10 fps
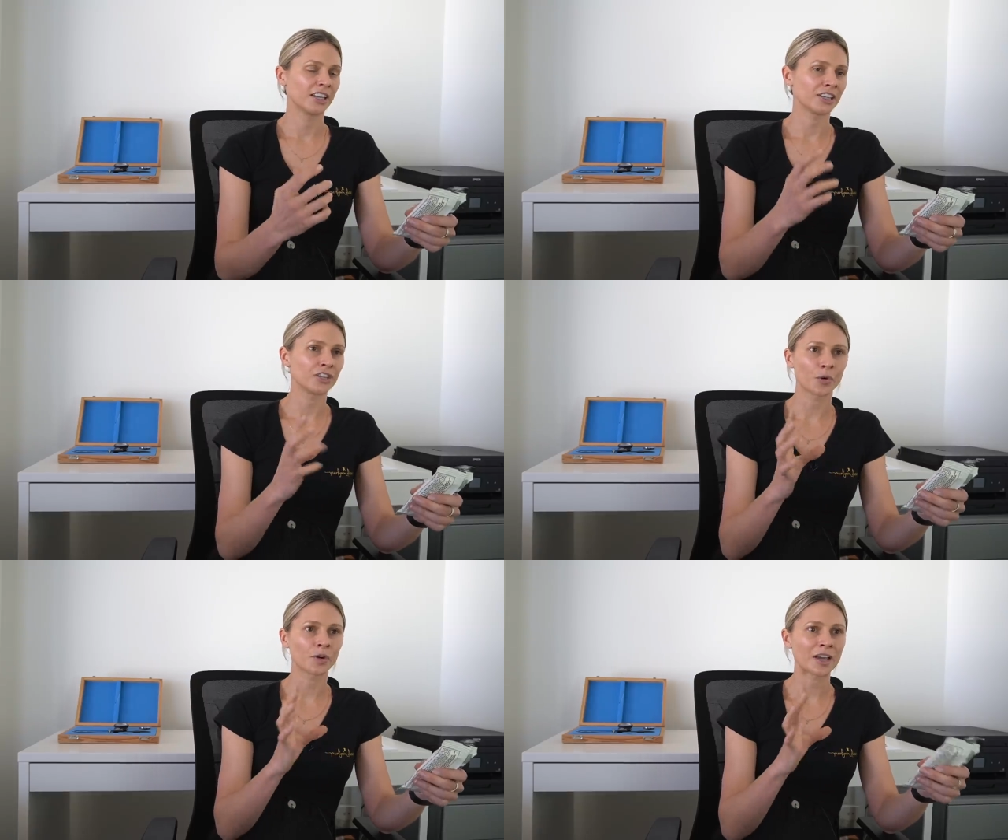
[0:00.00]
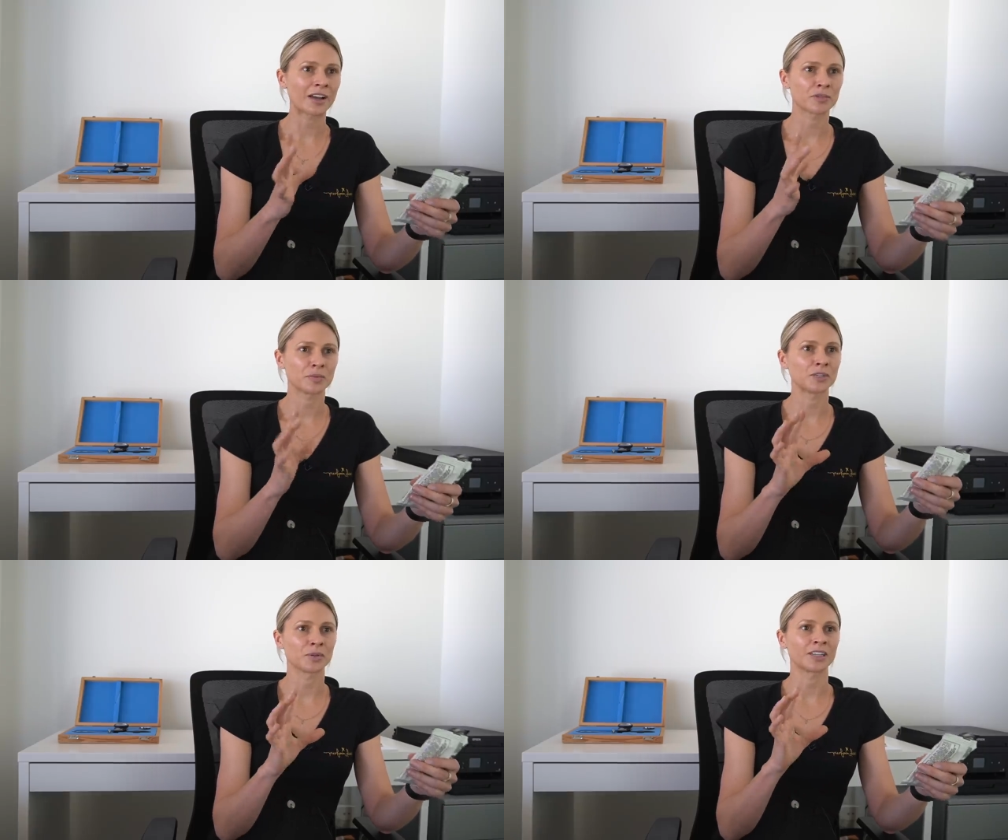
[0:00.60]
you don't want to have to
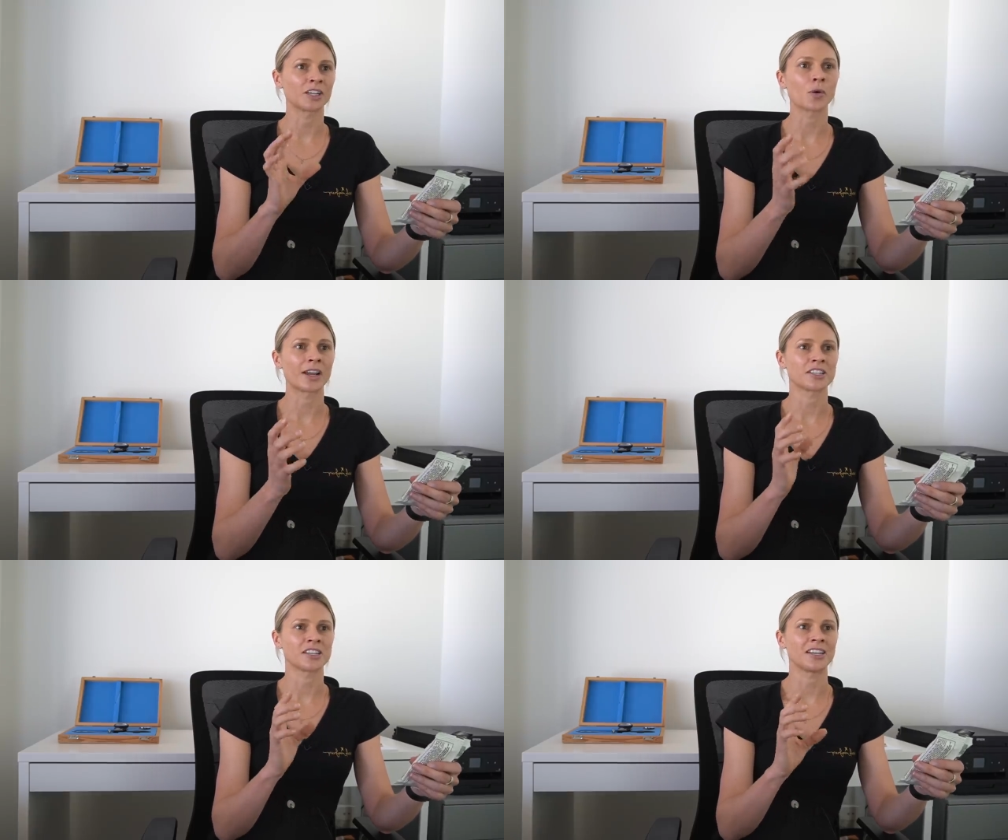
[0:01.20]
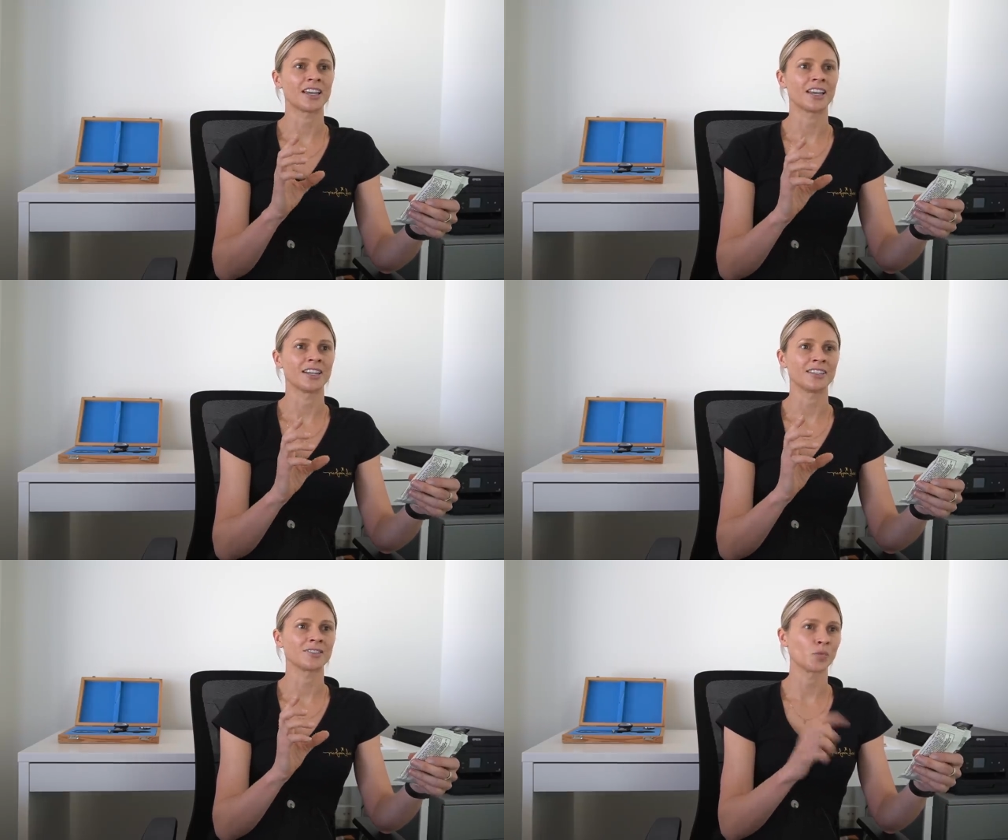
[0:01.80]
be doing an equation in your head
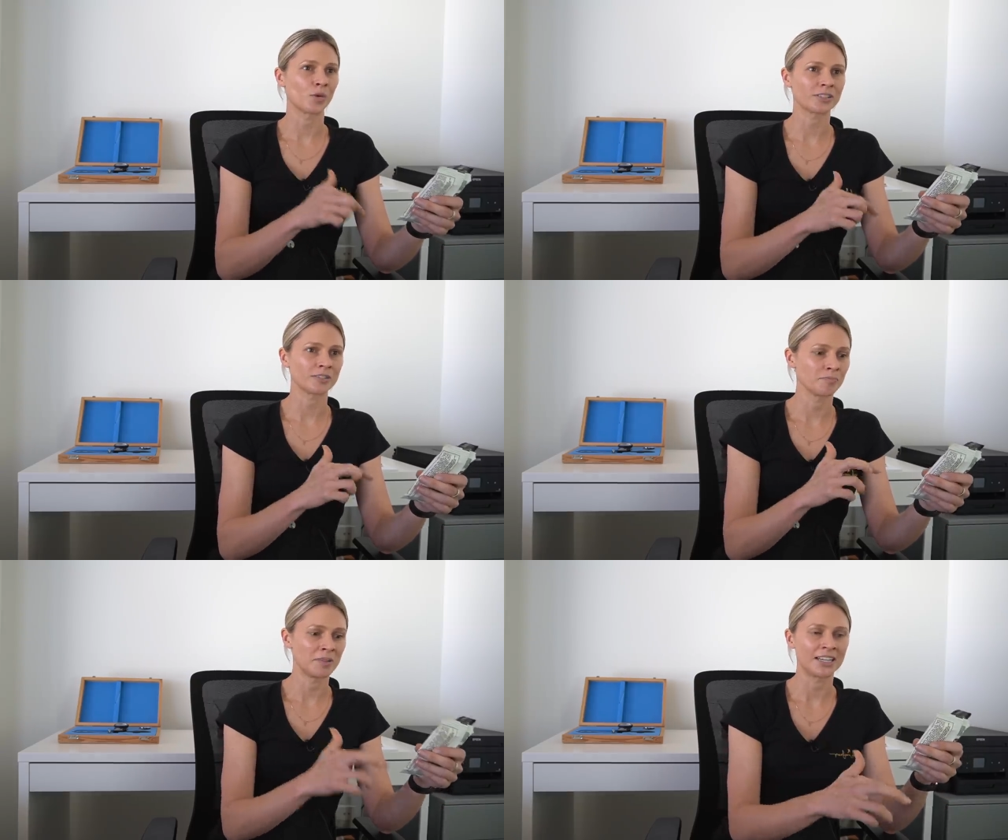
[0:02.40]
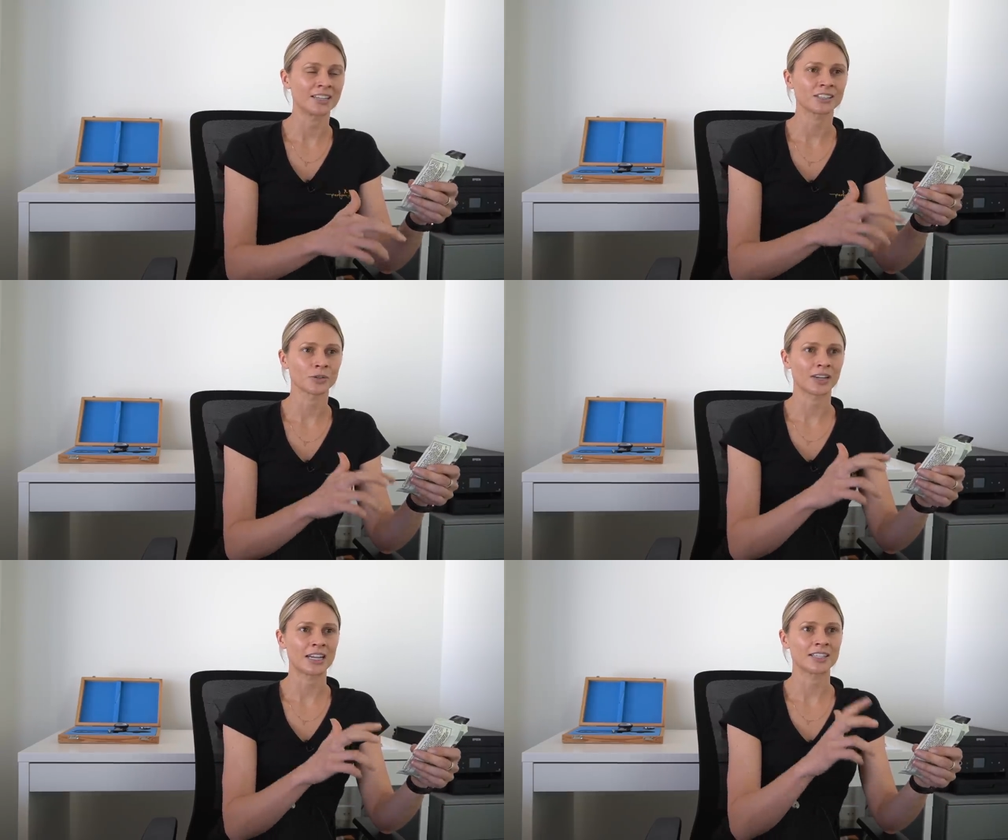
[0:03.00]
is what minutes do
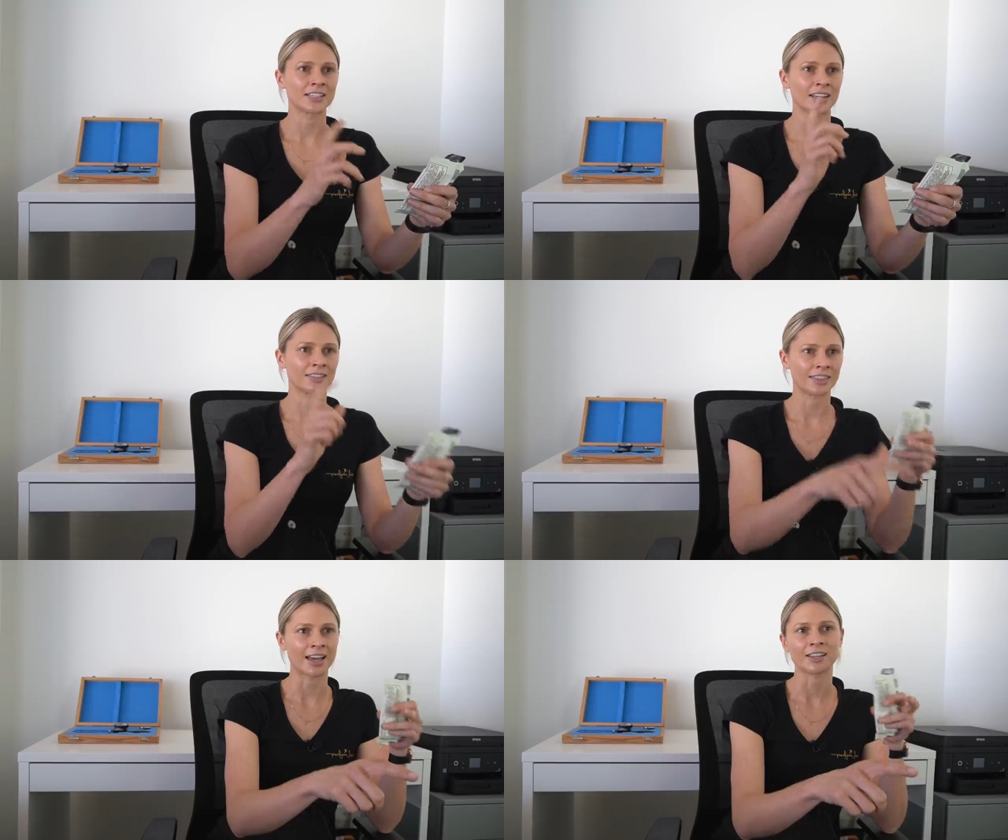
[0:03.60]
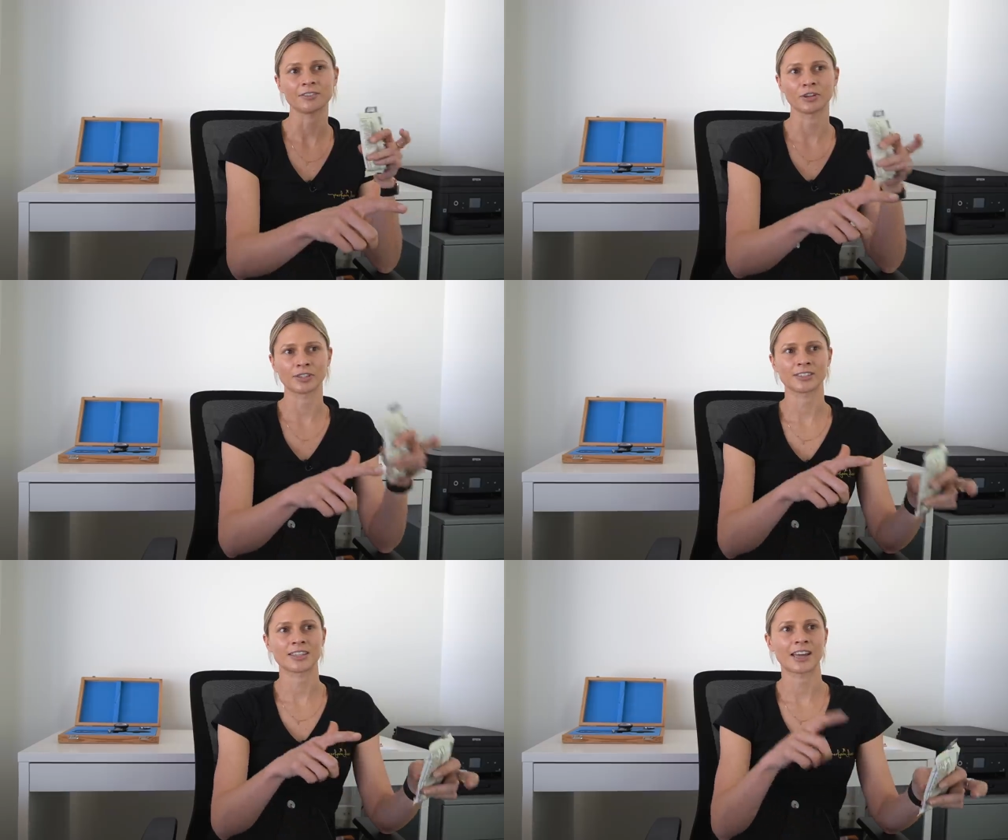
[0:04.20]
I need to take that
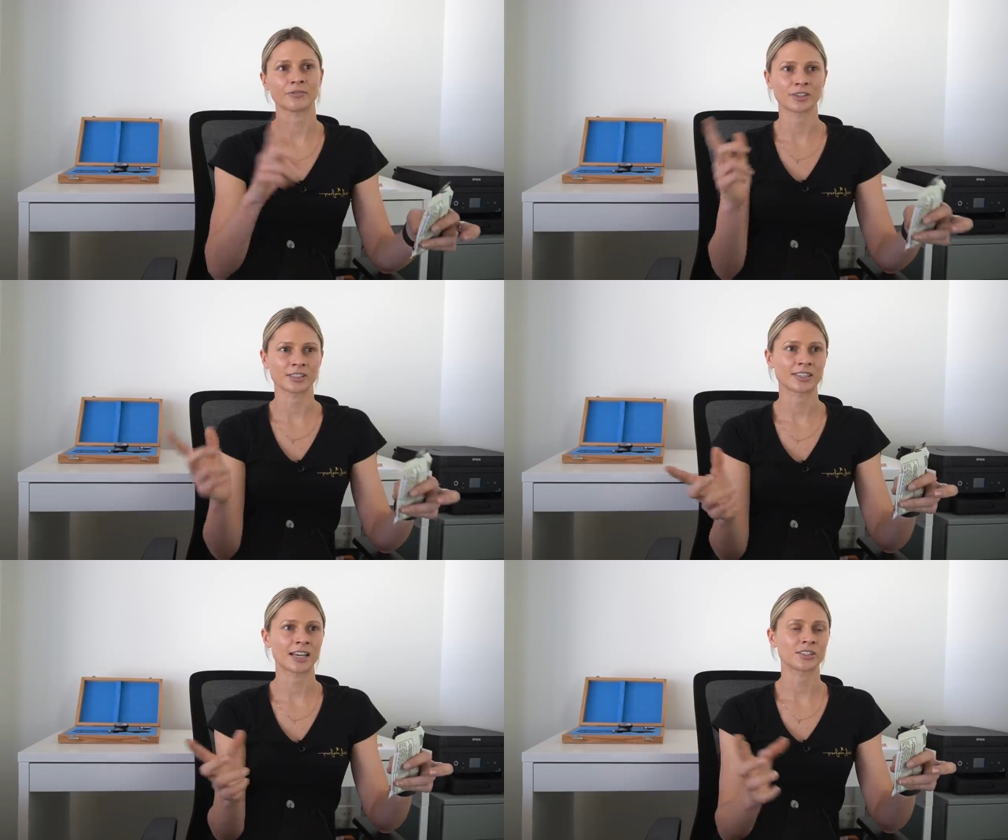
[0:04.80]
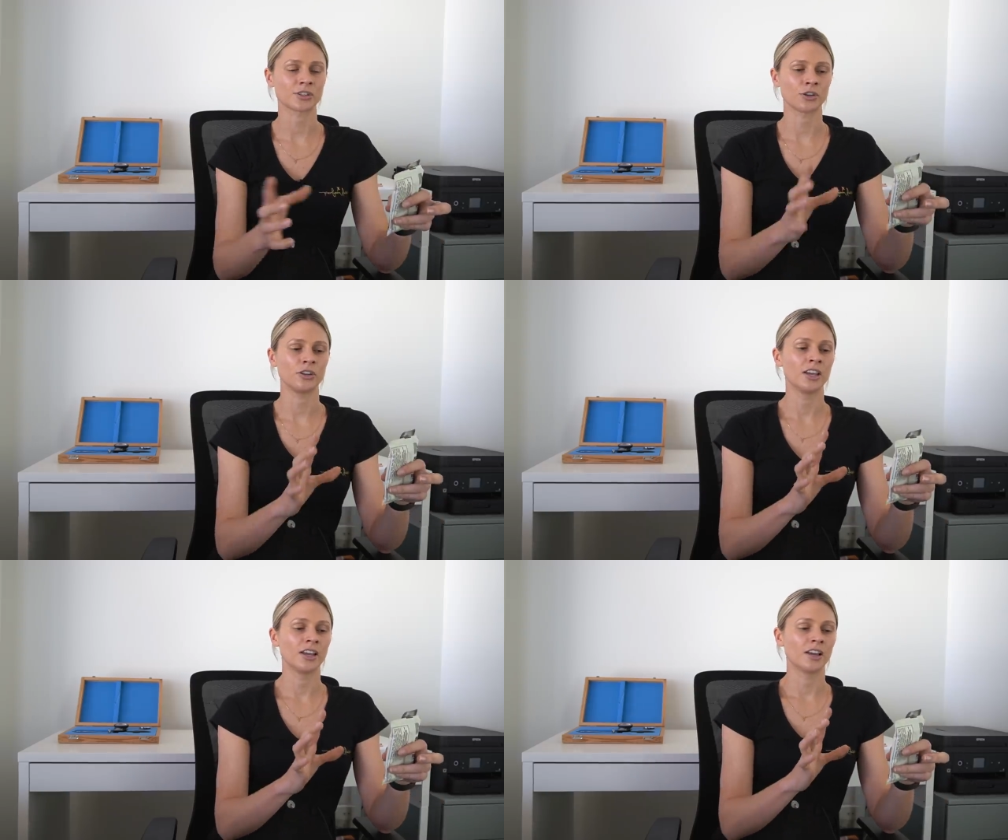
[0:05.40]
versus that versus that. So